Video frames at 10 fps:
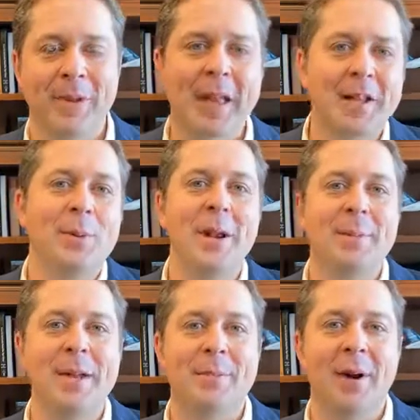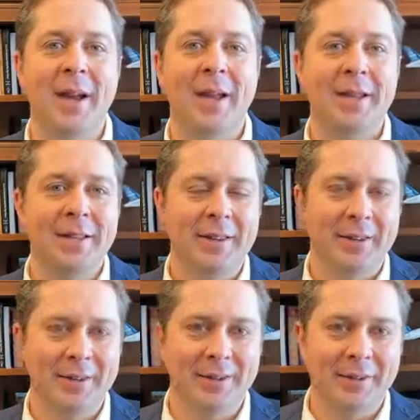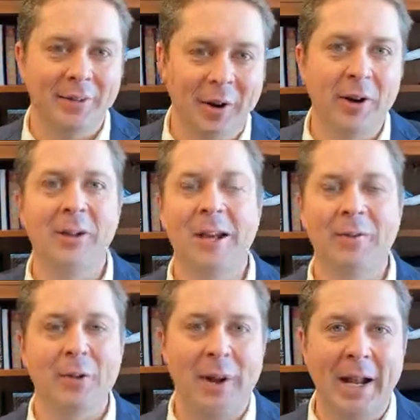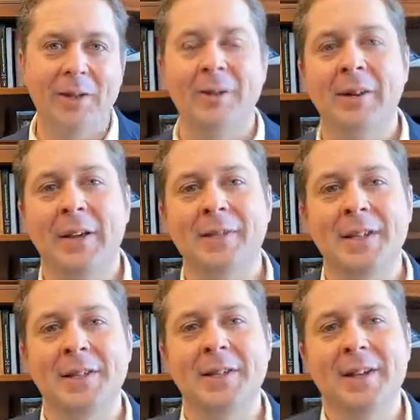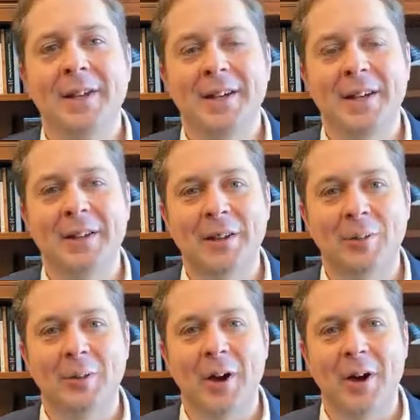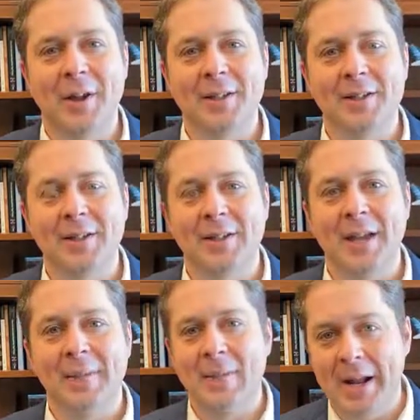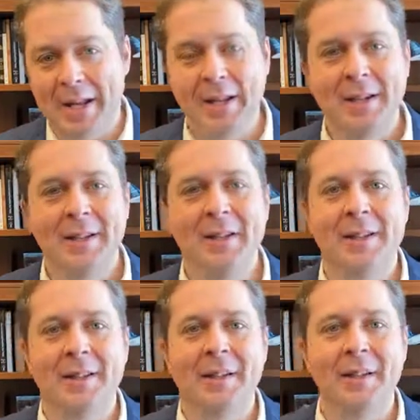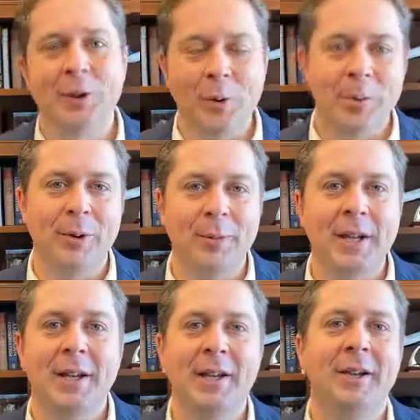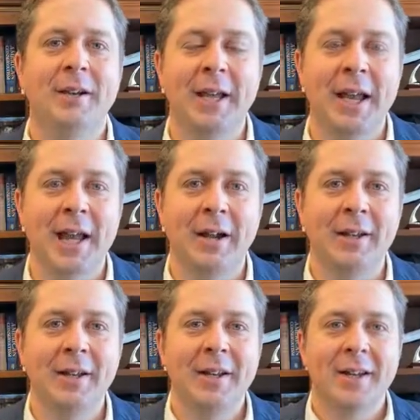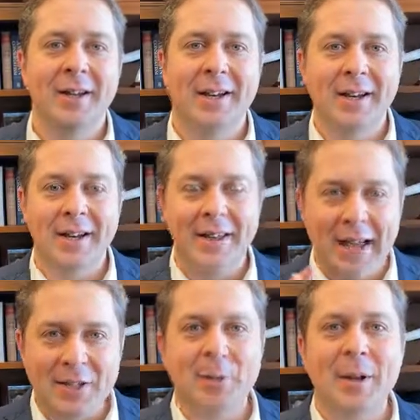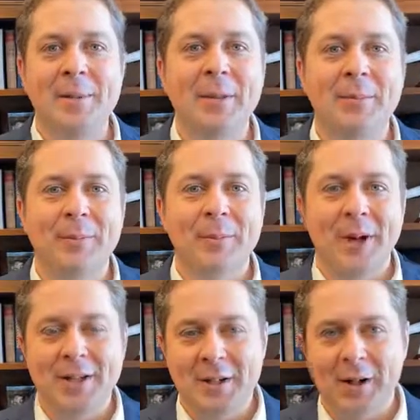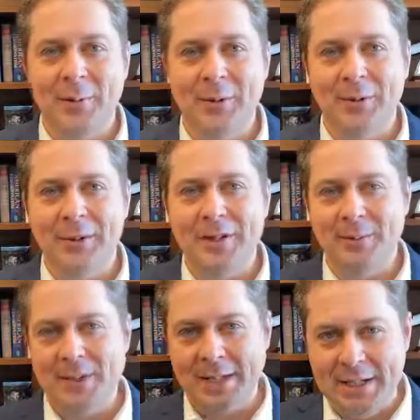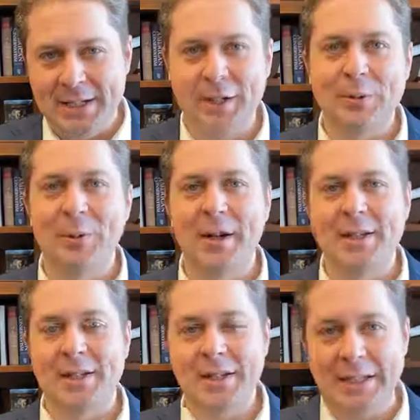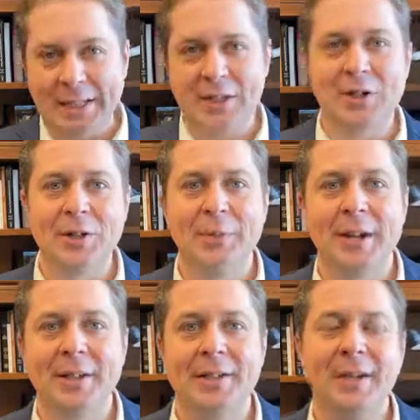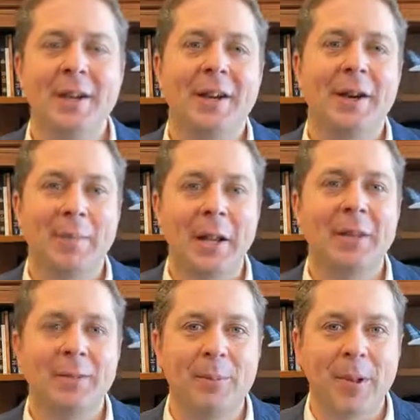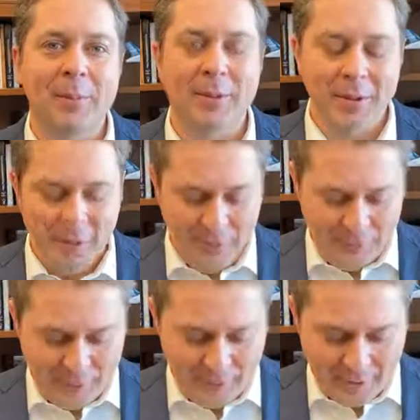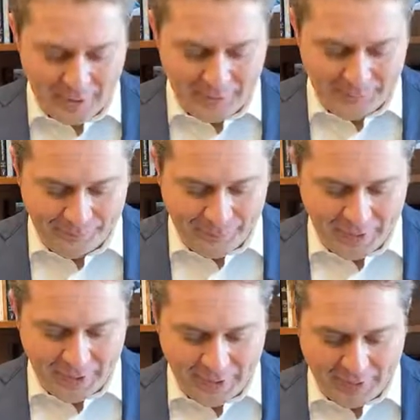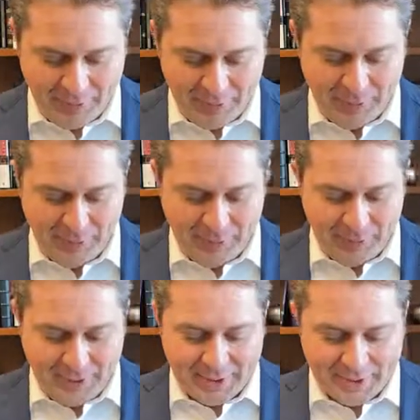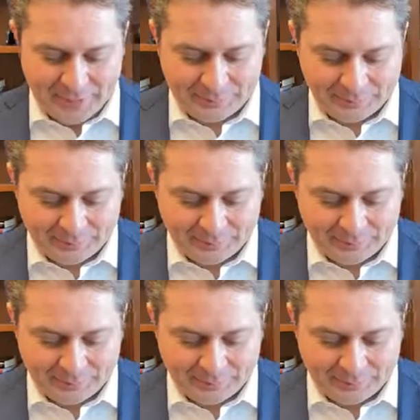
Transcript: And that's what I mean by the, the far left, the radical lefties in the Liberal caucus, and, and many in the corporate media here in Canada. That's what I mean when I talk about their attempts to dehumanize and delegitimize uh, many of the people who are uh, pro protesting.